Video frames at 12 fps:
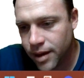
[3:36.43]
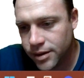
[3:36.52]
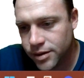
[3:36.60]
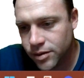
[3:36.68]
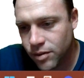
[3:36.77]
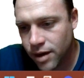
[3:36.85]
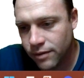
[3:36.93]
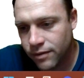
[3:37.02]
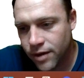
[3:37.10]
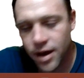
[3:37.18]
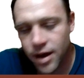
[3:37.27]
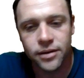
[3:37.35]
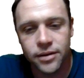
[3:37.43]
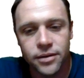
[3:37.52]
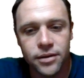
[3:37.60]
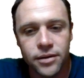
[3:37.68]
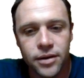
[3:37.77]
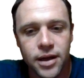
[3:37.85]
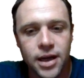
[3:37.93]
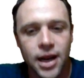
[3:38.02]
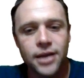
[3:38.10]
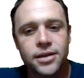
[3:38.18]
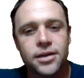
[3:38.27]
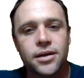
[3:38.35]
back to Wi-Fi,
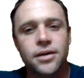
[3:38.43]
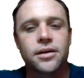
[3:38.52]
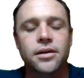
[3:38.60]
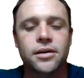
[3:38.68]
connect.